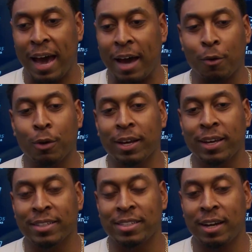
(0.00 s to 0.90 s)
I don't look
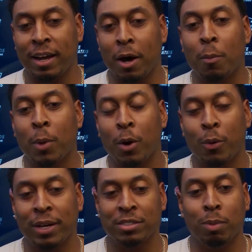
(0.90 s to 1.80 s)
into that. I'm
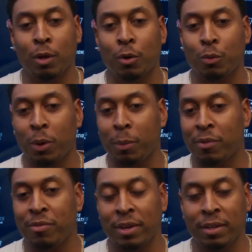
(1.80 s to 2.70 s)
always blown where
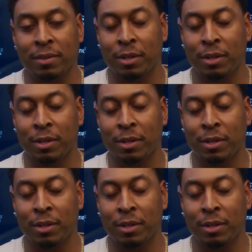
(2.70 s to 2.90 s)
my feet,